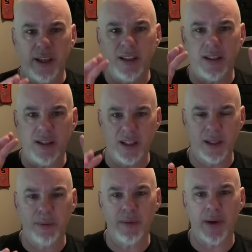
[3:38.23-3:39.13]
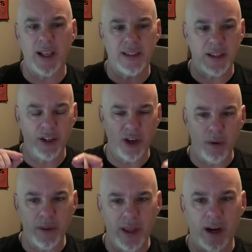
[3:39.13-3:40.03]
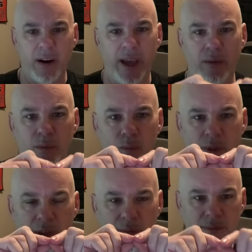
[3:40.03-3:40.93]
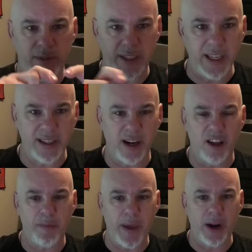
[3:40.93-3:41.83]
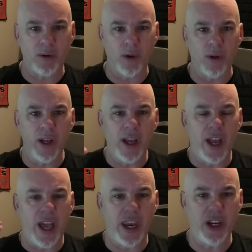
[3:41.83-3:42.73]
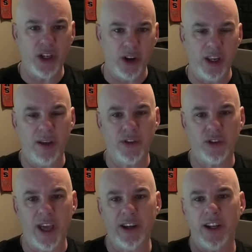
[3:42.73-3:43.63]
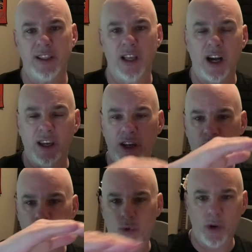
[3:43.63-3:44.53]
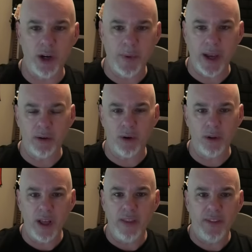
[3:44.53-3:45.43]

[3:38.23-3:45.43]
It's a disciplined mindset to go in there and with a decent enough bankroll and a good enough strategy, it's not going to destroy your bankroll.